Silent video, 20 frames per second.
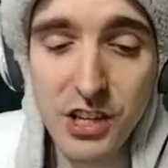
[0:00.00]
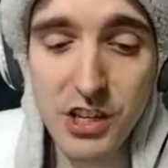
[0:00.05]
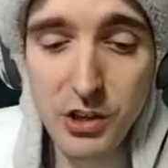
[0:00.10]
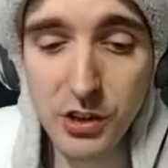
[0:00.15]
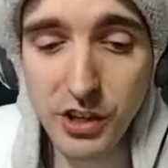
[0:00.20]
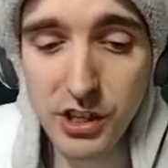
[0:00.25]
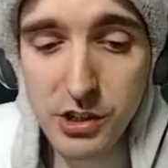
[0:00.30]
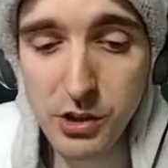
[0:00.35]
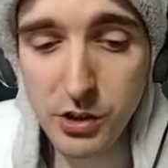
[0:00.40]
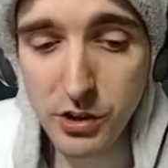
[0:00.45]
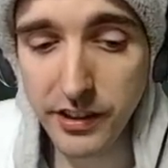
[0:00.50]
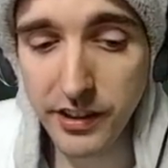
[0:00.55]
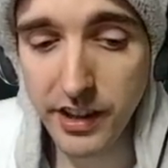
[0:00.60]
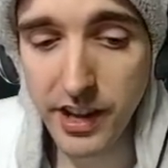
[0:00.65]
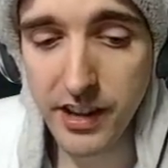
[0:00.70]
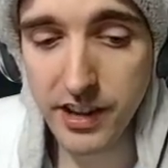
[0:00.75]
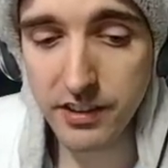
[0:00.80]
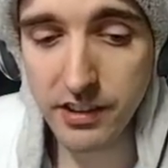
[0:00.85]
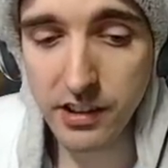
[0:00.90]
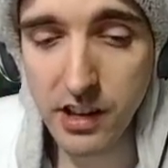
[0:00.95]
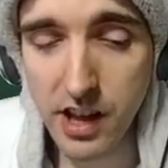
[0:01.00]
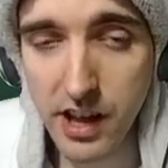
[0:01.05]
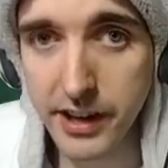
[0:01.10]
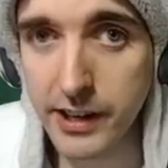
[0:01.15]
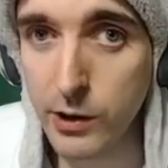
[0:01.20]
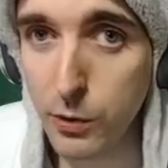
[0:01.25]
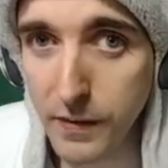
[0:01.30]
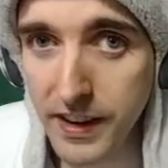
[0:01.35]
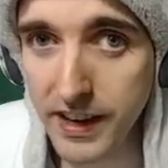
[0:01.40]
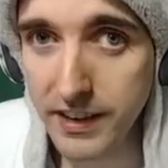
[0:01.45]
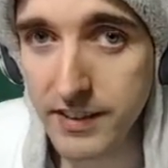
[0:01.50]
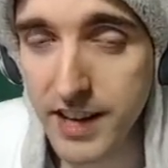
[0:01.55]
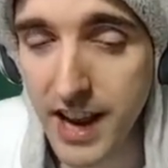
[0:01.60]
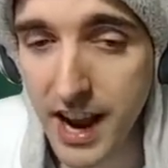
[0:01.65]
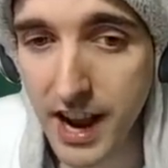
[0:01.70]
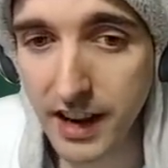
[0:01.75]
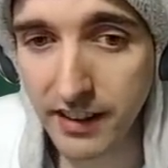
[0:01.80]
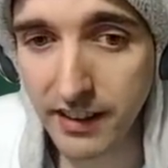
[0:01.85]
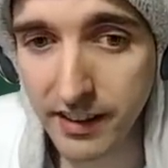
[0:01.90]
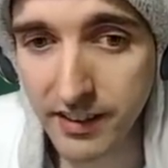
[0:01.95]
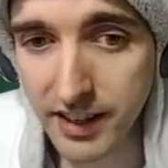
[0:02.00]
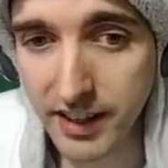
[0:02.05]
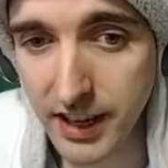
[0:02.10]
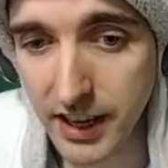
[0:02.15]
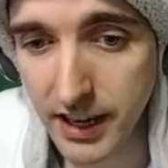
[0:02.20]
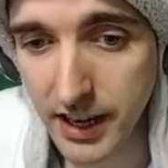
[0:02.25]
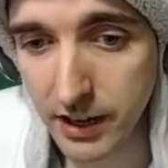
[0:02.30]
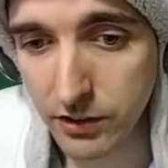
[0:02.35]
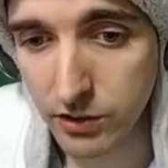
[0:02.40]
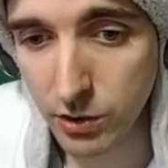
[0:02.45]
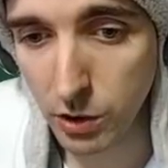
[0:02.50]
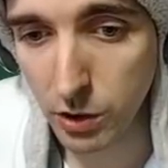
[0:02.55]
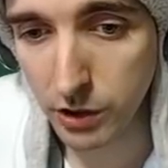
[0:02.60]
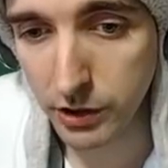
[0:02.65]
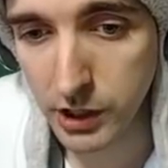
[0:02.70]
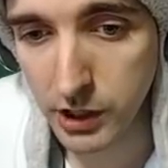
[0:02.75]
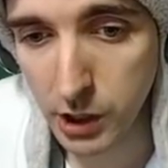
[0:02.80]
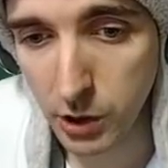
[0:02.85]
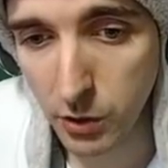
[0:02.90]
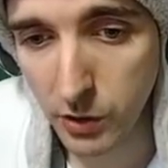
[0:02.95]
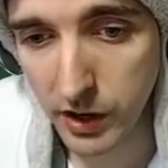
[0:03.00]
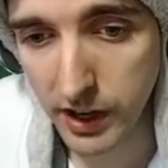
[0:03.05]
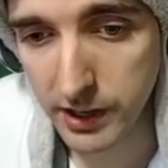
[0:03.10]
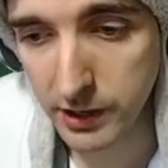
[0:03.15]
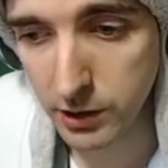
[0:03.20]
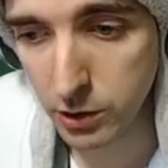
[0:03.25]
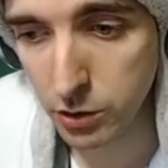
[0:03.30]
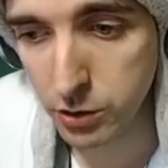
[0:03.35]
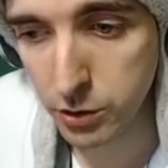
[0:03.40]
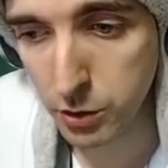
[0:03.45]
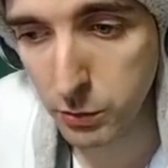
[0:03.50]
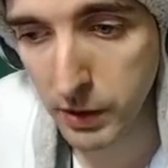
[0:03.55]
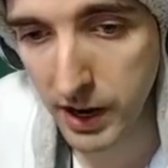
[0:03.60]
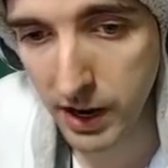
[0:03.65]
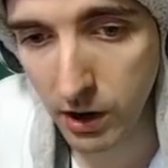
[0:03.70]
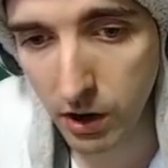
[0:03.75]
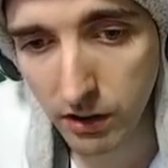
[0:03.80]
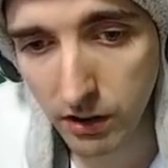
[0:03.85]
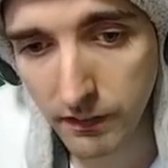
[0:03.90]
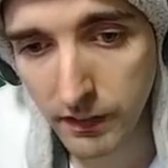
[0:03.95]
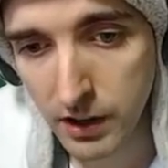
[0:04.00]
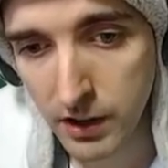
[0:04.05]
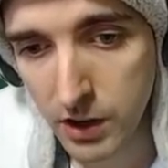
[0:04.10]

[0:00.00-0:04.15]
you can utilize a lot of Korean tactics in NA solo queue and it'll do well.